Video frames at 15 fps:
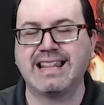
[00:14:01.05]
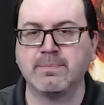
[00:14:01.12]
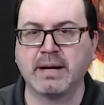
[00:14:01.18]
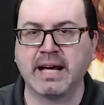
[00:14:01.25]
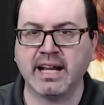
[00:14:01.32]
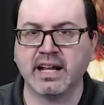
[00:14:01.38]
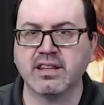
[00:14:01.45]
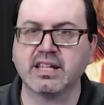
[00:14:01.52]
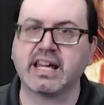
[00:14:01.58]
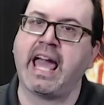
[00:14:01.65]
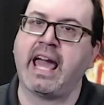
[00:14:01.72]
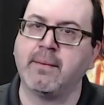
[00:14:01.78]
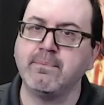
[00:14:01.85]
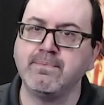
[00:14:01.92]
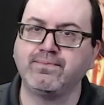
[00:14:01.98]
At the beginning of the
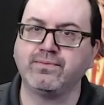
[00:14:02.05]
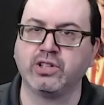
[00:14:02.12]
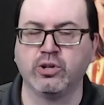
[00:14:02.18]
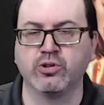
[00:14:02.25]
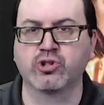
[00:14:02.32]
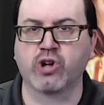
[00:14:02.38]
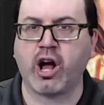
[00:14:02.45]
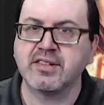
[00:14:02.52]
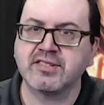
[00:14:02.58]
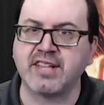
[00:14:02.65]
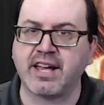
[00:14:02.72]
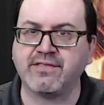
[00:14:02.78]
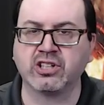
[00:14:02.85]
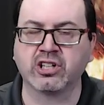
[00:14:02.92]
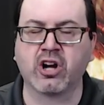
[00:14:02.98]
game, you draw
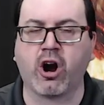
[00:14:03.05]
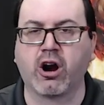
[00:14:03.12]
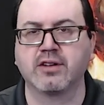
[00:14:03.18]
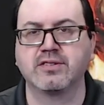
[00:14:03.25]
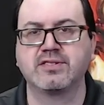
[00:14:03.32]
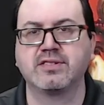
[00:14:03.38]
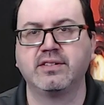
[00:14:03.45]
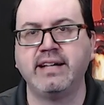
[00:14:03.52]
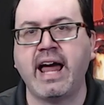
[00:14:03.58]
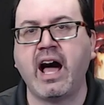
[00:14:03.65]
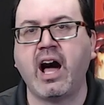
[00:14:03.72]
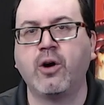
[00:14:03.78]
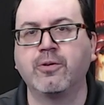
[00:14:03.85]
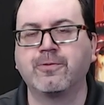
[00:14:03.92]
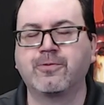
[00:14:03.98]
seven cards.
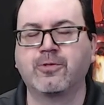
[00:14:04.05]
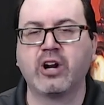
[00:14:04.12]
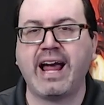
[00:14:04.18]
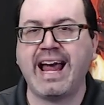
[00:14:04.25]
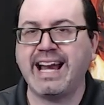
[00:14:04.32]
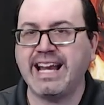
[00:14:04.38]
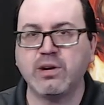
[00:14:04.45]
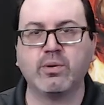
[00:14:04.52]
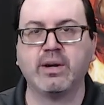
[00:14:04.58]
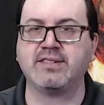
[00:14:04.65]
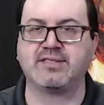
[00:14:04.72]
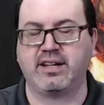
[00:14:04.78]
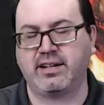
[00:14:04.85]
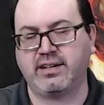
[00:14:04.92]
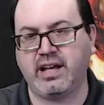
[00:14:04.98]
Now, for any
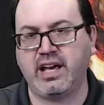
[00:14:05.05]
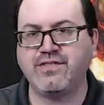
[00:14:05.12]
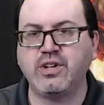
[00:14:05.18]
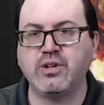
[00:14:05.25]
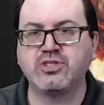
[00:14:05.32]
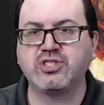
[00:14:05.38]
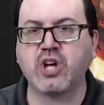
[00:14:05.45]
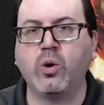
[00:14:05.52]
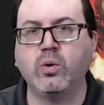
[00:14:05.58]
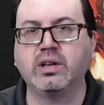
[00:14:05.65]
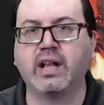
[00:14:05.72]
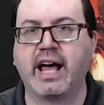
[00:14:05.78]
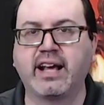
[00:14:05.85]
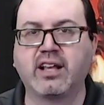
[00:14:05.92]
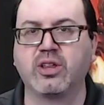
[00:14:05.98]
reason, if you
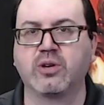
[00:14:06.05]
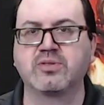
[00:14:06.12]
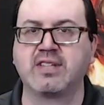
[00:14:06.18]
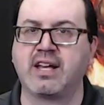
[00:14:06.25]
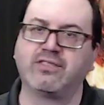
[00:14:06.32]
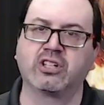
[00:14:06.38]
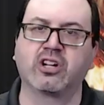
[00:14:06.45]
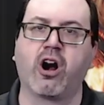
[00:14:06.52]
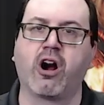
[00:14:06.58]
don't like those seven